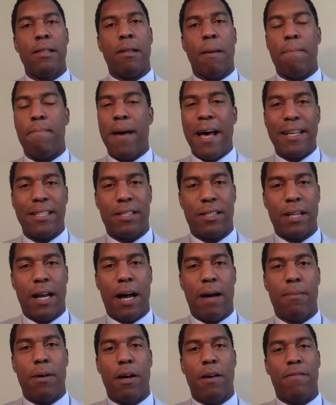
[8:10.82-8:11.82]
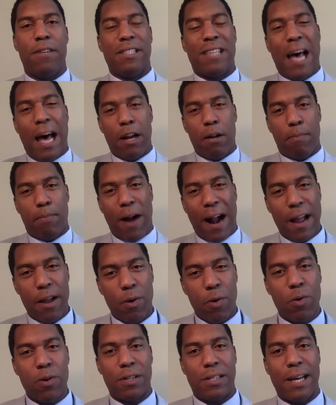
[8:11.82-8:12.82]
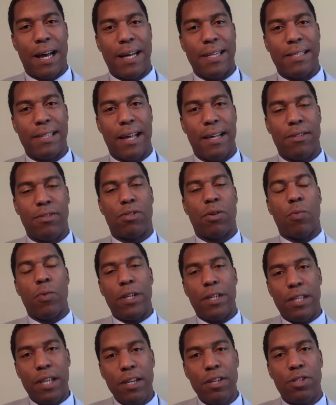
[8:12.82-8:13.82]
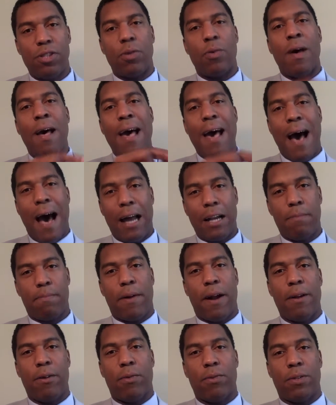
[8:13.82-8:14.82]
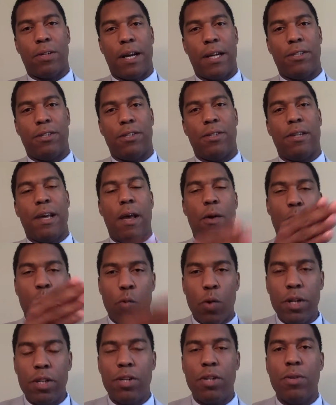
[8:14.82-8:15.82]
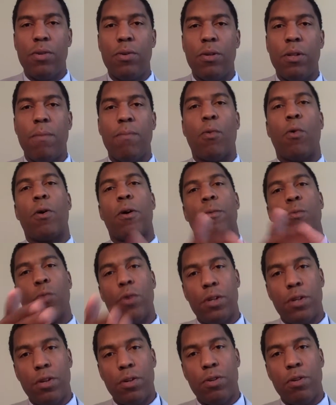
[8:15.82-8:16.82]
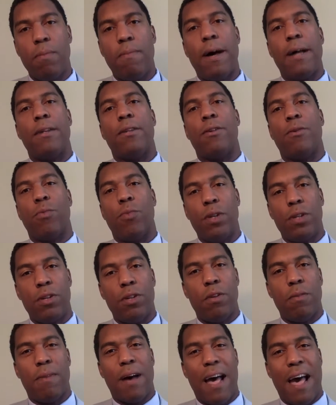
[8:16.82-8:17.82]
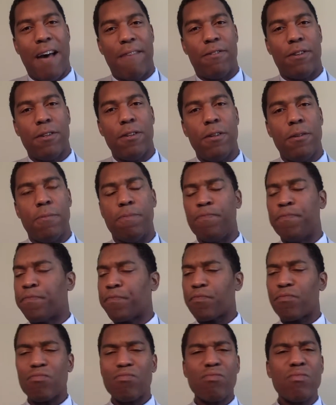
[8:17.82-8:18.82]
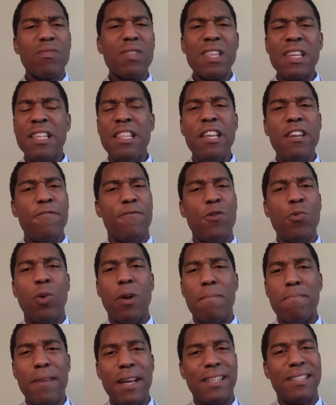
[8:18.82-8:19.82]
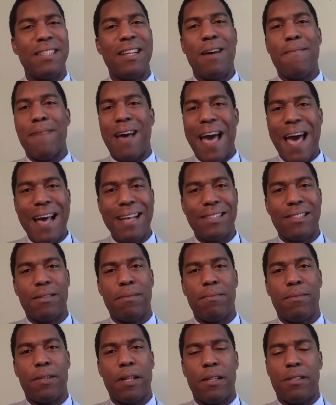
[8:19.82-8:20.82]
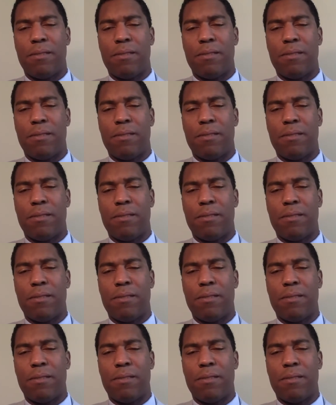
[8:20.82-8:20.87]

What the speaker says: the best job of is how to prioritize that. And so we teach you how to prioritize your day. What do you do in the morning? What do you do by noon? What do you do by afternoon? And then if you want to mix it up, add some